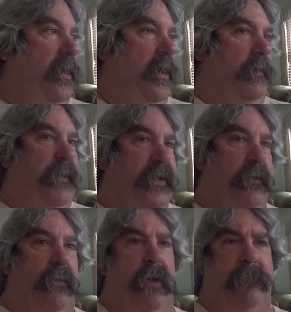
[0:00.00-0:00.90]
How many
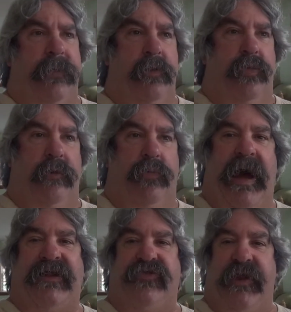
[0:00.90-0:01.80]
of you would
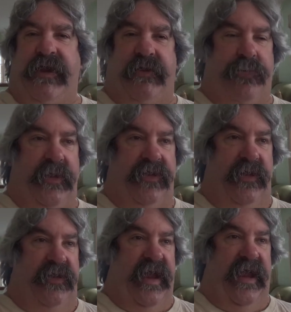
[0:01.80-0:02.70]
watch that if I
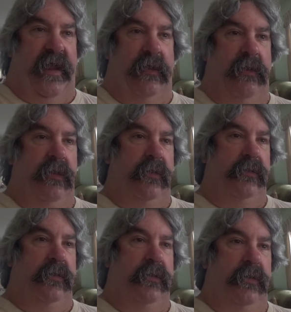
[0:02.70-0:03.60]
did that?
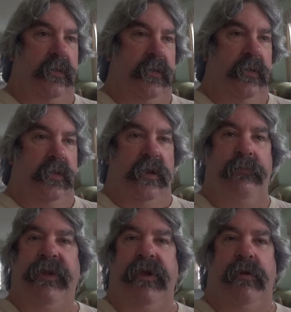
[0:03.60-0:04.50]

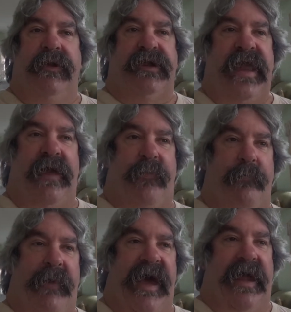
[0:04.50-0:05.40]
Let me know in the
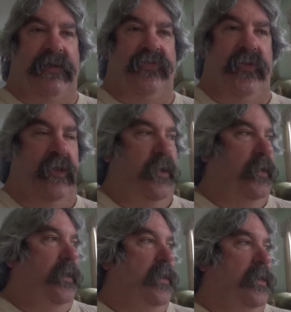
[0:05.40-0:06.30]
comment box.
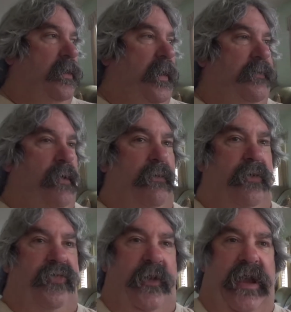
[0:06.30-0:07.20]
Well, I
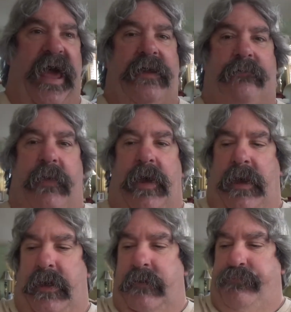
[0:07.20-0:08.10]
noticed a lot of
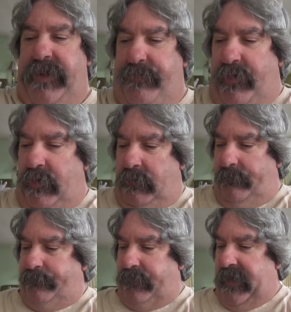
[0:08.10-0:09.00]
uh, people
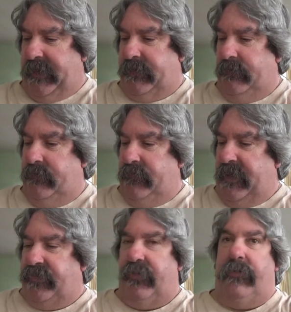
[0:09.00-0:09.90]
they
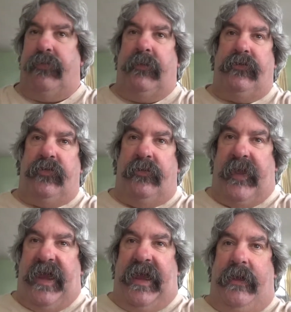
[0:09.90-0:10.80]
they do do
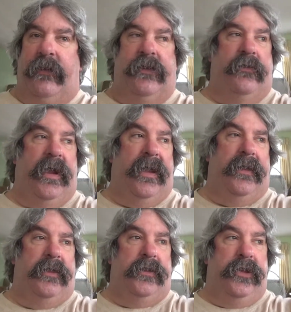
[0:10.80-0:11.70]
that here
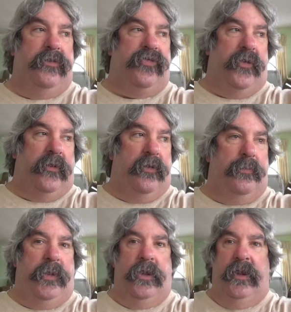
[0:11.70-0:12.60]
on
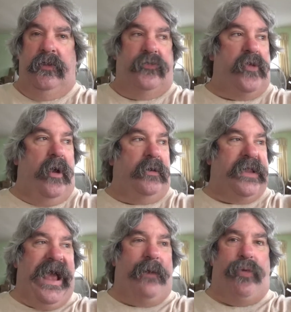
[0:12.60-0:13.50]
YouTube. It's called
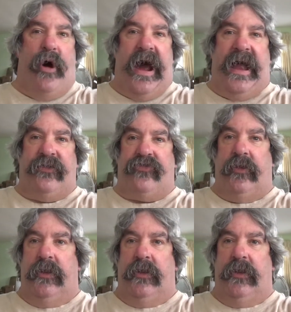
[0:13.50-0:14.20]
Cop Watch.